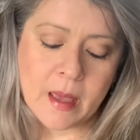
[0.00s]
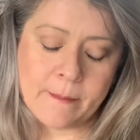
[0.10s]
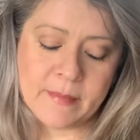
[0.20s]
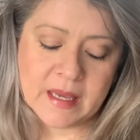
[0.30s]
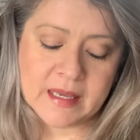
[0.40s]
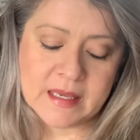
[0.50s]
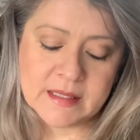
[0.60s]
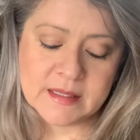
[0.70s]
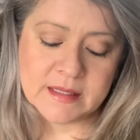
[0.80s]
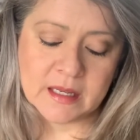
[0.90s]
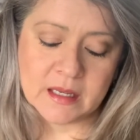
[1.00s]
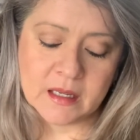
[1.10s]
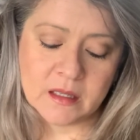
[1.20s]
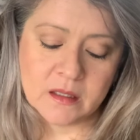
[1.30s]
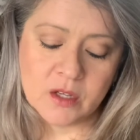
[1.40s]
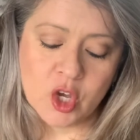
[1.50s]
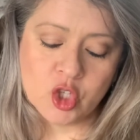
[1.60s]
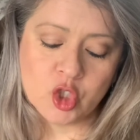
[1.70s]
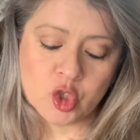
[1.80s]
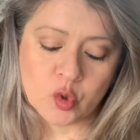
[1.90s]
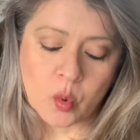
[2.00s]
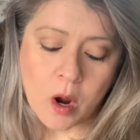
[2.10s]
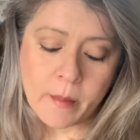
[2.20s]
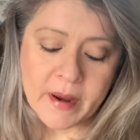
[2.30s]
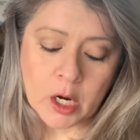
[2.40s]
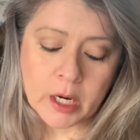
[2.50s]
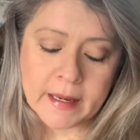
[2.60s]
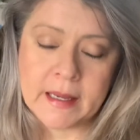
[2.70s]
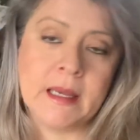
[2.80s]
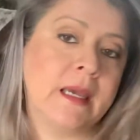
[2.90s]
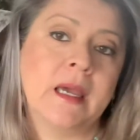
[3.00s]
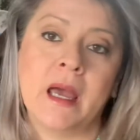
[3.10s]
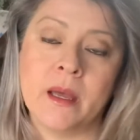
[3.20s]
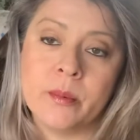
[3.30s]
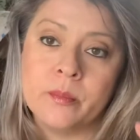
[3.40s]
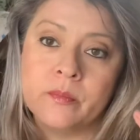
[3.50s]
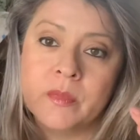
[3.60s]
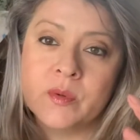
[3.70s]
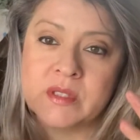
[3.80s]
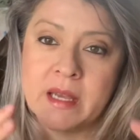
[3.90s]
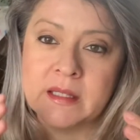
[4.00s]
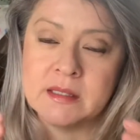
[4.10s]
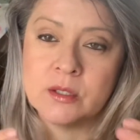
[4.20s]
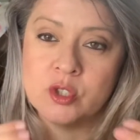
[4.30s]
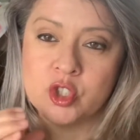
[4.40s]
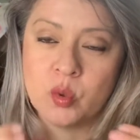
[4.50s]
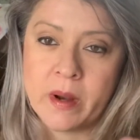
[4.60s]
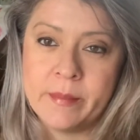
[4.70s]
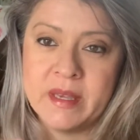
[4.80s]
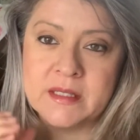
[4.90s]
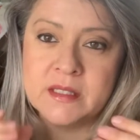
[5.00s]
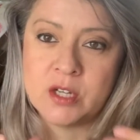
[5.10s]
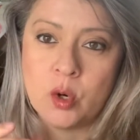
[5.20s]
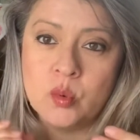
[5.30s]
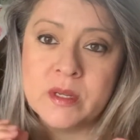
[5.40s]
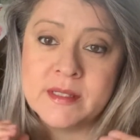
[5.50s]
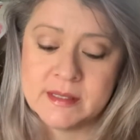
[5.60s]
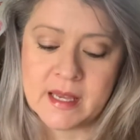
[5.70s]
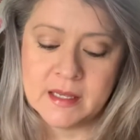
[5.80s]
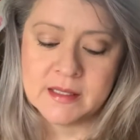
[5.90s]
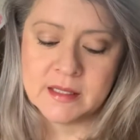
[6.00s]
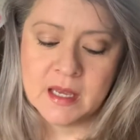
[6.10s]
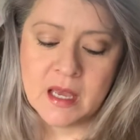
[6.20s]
Makista strawberry, it was like this little ceramic stone set.